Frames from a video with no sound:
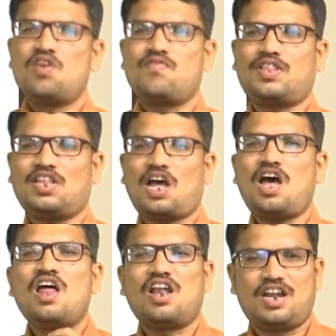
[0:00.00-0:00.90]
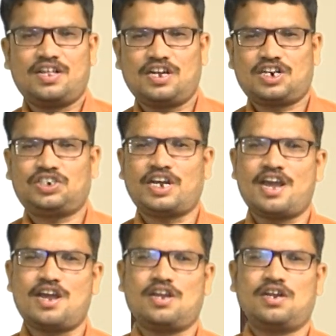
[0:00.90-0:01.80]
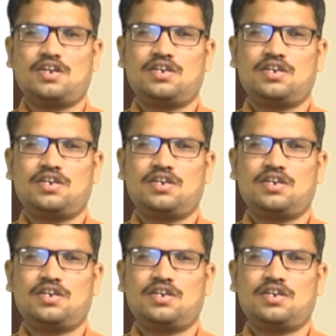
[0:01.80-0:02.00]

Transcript: with the leather chain.